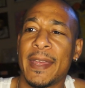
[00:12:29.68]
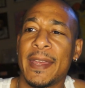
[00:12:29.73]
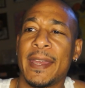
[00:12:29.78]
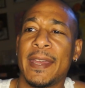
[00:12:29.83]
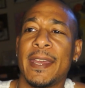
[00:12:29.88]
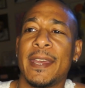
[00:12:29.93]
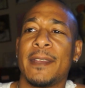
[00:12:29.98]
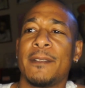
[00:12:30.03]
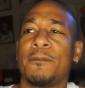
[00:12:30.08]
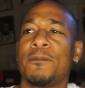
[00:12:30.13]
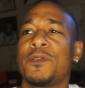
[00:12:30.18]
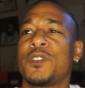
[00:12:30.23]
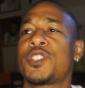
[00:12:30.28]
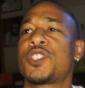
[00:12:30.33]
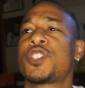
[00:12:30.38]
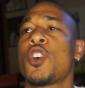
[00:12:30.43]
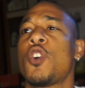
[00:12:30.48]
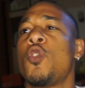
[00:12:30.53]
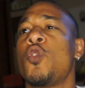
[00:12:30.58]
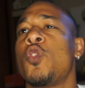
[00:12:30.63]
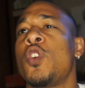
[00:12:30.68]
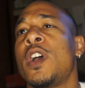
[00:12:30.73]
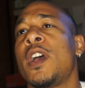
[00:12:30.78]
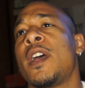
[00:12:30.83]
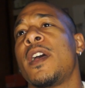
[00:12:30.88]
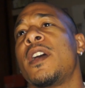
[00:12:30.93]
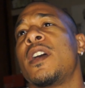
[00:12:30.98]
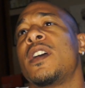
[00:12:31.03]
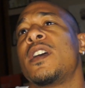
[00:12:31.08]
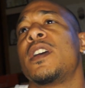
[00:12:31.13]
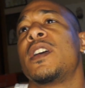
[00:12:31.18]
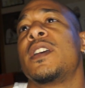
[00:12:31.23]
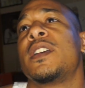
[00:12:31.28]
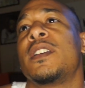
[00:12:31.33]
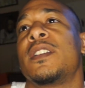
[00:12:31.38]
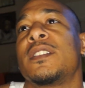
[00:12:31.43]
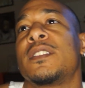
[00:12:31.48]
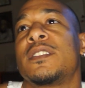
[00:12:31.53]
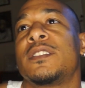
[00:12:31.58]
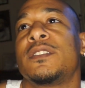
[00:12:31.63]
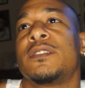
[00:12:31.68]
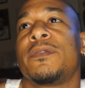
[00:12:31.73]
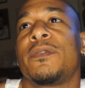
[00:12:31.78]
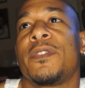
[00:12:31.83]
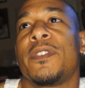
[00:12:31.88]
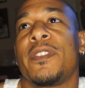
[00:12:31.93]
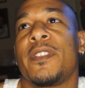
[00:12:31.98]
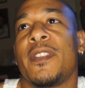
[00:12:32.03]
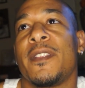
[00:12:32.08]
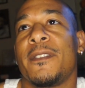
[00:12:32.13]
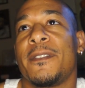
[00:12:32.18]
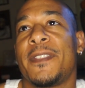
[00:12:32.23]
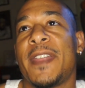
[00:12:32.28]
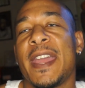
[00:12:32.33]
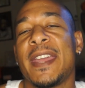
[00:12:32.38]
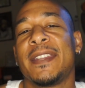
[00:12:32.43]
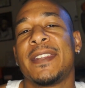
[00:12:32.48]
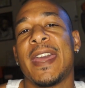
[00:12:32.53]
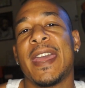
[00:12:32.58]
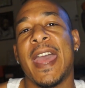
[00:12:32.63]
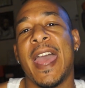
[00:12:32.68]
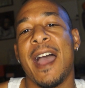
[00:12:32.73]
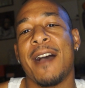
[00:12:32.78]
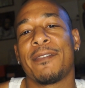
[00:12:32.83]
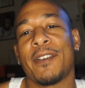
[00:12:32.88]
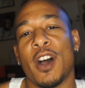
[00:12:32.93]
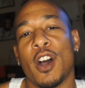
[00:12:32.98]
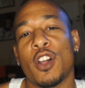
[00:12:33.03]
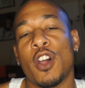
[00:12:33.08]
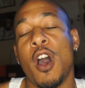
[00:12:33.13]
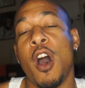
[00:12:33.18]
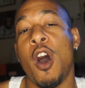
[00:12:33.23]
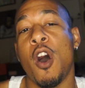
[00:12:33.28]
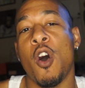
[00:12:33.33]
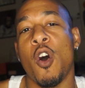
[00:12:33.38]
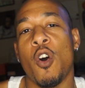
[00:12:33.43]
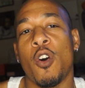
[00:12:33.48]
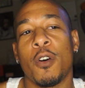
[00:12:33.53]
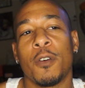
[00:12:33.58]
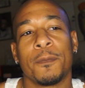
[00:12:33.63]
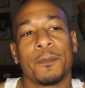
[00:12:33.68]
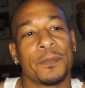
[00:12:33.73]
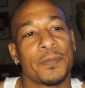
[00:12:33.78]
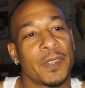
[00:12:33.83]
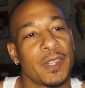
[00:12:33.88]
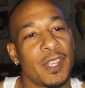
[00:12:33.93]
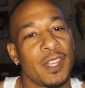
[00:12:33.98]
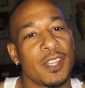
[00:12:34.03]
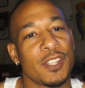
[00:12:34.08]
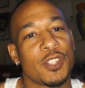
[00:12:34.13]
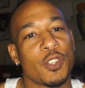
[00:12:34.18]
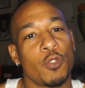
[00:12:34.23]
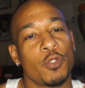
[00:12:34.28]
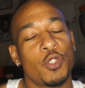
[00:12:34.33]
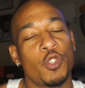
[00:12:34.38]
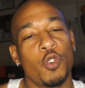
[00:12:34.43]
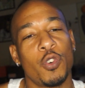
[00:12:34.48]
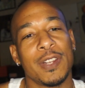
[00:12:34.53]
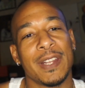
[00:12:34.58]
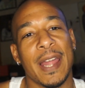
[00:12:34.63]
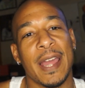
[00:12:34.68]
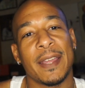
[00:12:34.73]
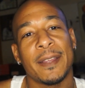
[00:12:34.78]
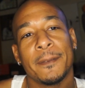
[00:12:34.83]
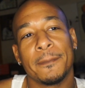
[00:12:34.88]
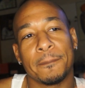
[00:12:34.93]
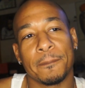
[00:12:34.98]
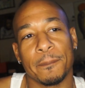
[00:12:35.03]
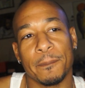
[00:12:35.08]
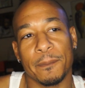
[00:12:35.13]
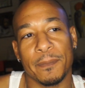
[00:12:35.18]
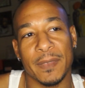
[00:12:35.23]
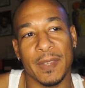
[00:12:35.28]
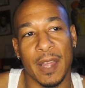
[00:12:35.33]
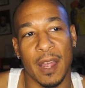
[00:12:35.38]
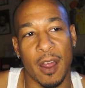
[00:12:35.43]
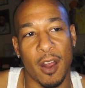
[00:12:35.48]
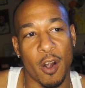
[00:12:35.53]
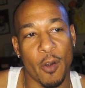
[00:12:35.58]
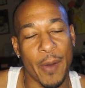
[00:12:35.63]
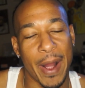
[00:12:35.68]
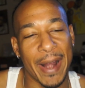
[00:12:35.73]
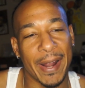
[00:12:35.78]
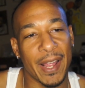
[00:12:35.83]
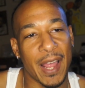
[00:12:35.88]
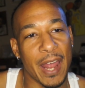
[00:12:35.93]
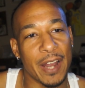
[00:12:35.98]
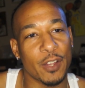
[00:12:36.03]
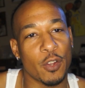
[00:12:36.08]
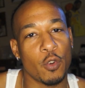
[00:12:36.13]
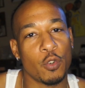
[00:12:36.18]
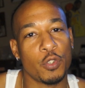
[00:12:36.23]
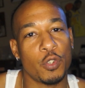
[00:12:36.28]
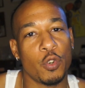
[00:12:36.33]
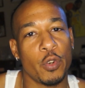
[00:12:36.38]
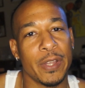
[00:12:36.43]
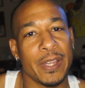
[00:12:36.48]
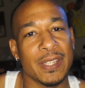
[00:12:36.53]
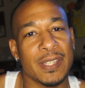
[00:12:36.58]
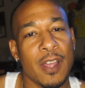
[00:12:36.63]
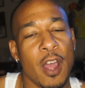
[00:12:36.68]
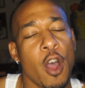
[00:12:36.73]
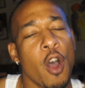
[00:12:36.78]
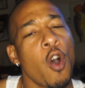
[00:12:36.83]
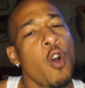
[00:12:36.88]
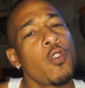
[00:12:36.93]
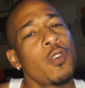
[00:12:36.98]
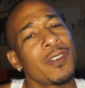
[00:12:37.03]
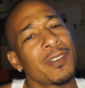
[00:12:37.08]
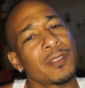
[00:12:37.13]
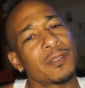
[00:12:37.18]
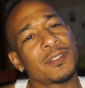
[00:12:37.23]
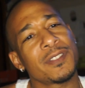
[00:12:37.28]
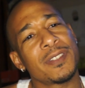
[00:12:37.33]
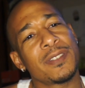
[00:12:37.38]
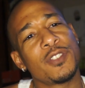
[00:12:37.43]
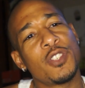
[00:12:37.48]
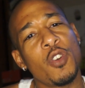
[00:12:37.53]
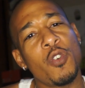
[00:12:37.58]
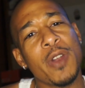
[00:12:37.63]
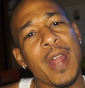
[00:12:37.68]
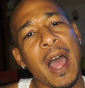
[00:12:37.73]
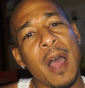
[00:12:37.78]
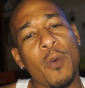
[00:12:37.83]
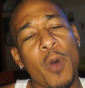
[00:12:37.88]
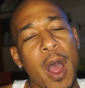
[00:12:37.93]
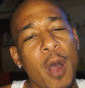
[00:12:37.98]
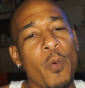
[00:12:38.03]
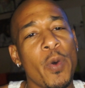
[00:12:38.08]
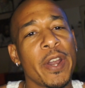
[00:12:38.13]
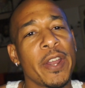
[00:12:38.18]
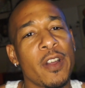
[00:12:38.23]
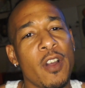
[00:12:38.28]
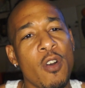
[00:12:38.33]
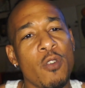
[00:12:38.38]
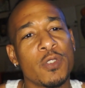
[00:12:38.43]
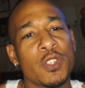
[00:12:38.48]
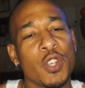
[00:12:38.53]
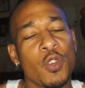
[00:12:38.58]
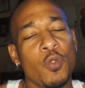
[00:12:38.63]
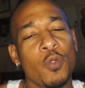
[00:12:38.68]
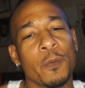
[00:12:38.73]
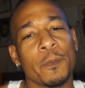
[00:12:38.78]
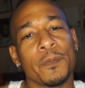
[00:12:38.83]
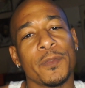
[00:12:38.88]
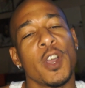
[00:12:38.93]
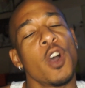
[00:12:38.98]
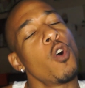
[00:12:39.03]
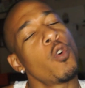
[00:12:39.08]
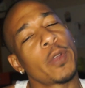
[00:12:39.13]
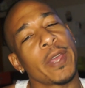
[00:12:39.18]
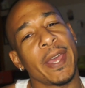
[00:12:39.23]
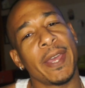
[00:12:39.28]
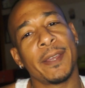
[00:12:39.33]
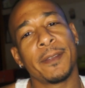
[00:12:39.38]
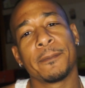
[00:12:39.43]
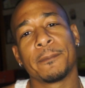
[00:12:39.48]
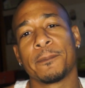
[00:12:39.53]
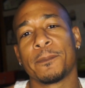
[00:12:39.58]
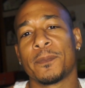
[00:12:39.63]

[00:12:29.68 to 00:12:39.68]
And so they have a call. And so Duda, like, all right, I got to go do this. Oh, dude, I want to go too. Okay.